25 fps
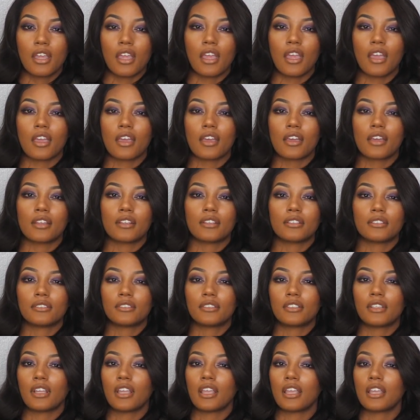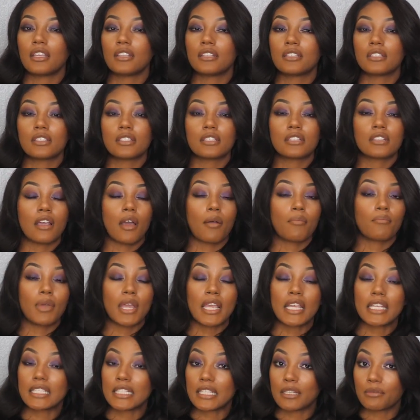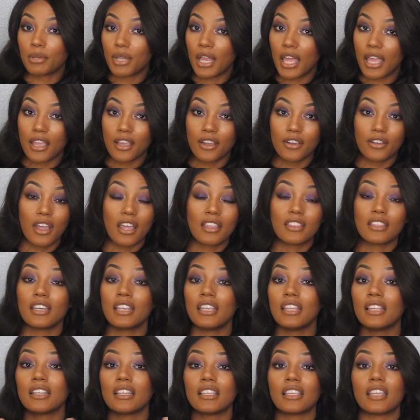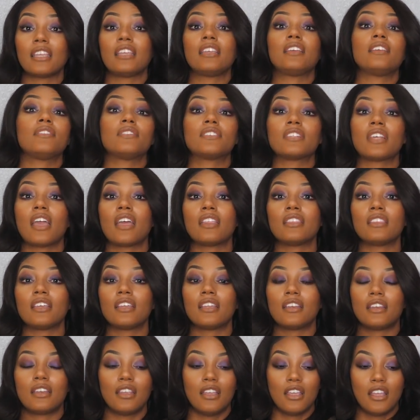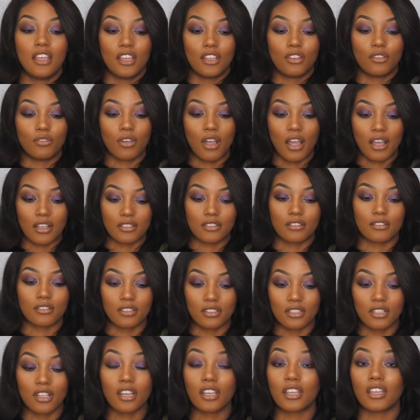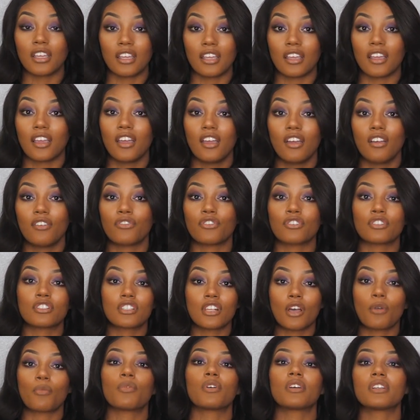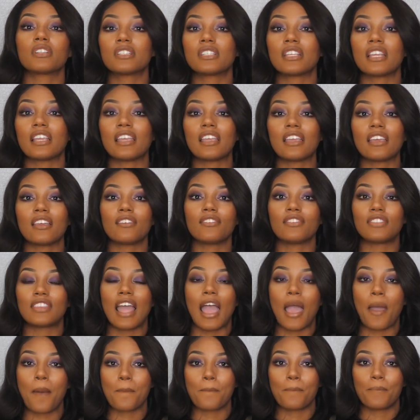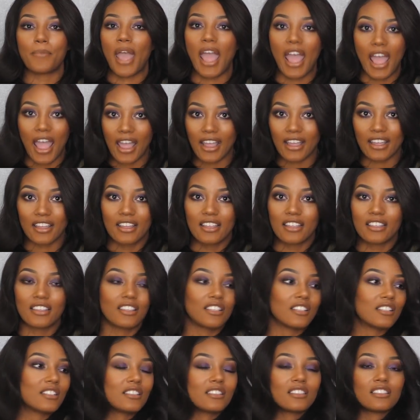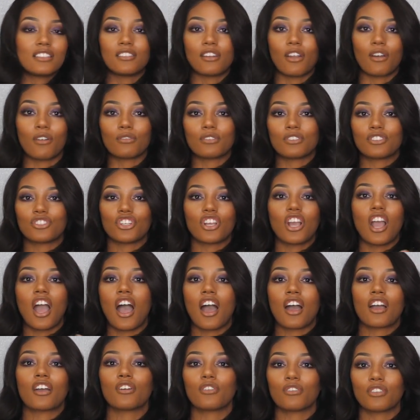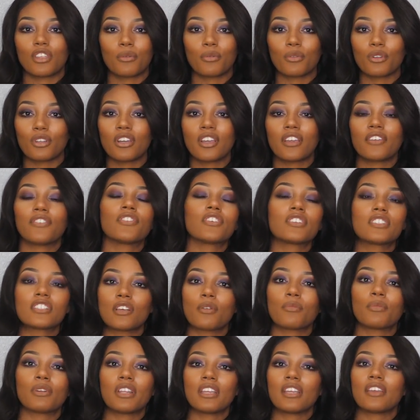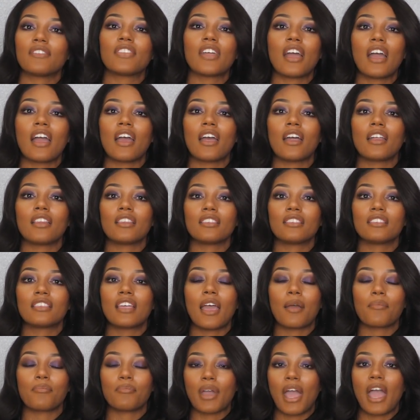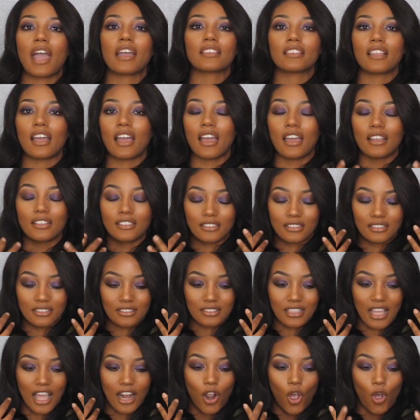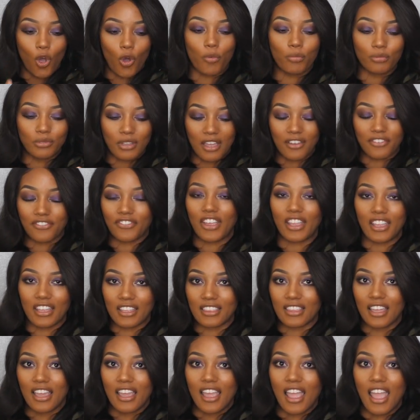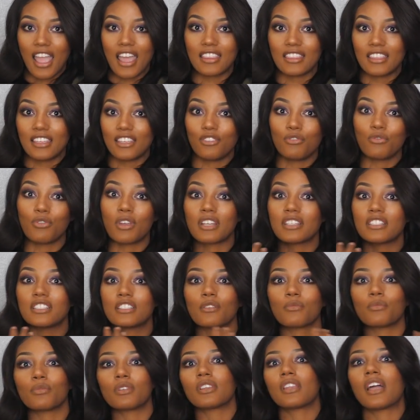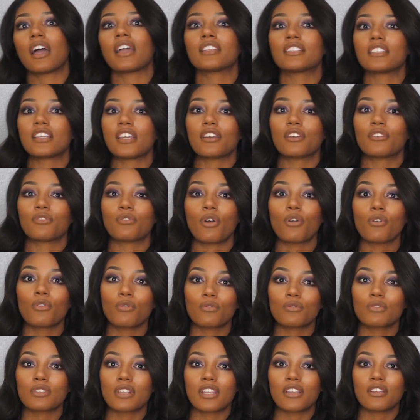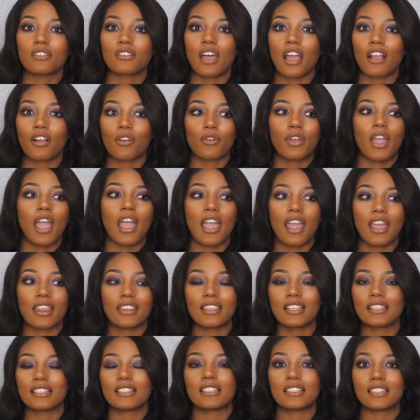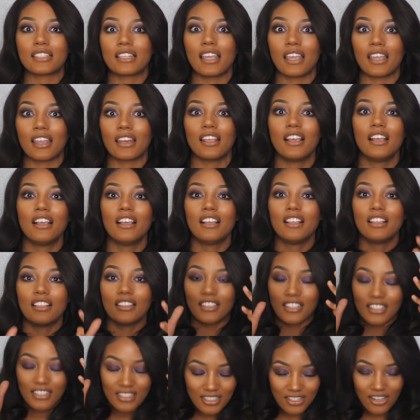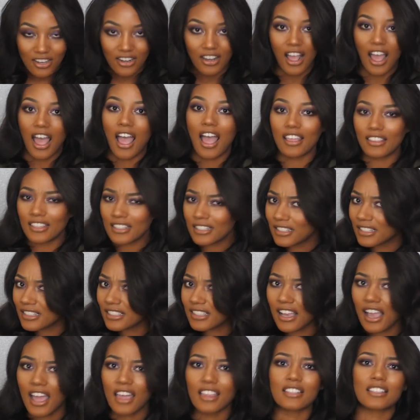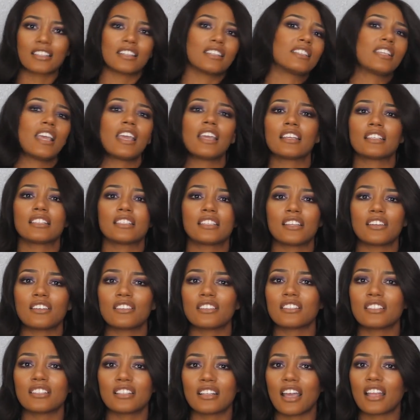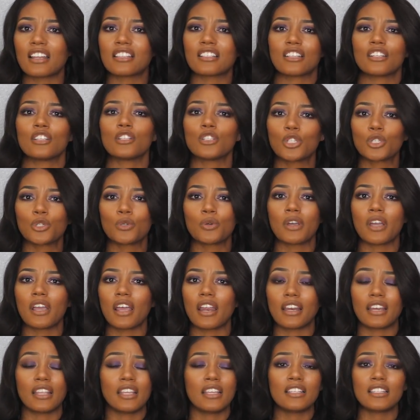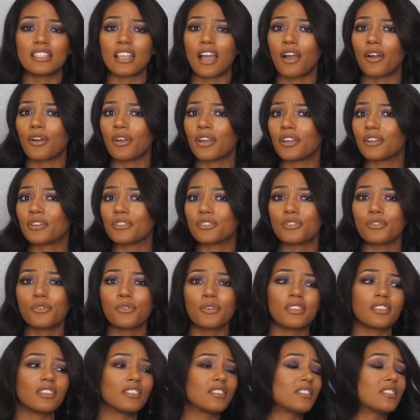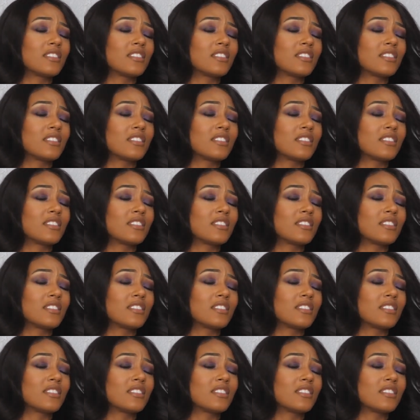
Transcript: and he's this amazing player and then he leaves and then you guys are looking for someone to give that back the you know chicago they were looking for someone to give that that back that that hope that faith and then you get someone like derrick rose and you're like okay this is it this is our guy this is the guy that's going to take us there this is the guy that's going to do it and he's out here doing